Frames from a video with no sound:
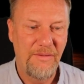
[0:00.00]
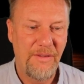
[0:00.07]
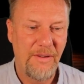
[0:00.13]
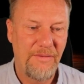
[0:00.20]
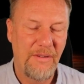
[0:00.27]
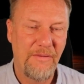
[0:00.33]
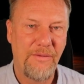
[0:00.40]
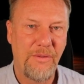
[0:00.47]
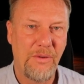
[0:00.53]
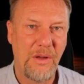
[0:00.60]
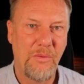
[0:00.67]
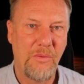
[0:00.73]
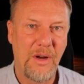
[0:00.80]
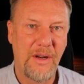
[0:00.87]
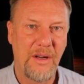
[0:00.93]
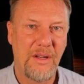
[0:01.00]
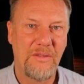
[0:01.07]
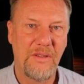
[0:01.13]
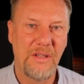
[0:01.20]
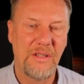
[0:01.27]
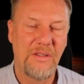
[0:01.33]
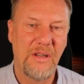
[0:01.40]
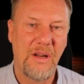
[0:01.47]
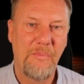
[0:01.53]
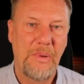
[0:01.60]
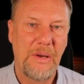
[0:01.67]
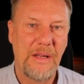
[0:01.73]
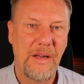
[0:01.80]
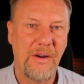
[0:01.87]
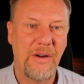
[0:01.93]
1541 as an
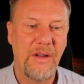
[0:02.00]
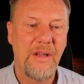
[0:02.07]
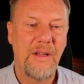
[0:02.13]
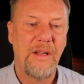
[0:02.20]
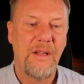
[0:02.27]
example here,